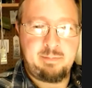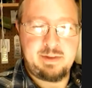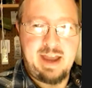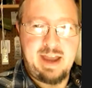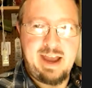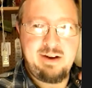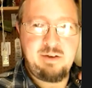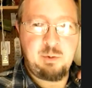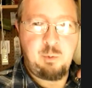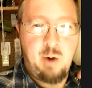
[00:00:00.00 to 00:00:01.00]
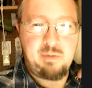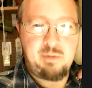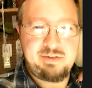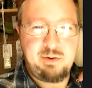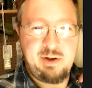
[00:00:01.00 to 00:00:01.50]
head of the werewolf
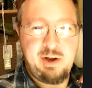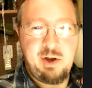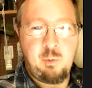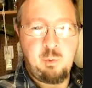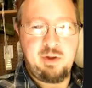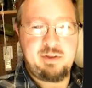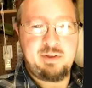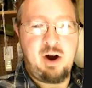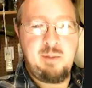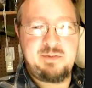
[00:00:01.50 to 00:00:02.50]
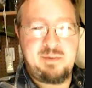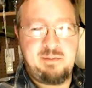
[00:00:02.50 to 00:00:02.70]
suit with arms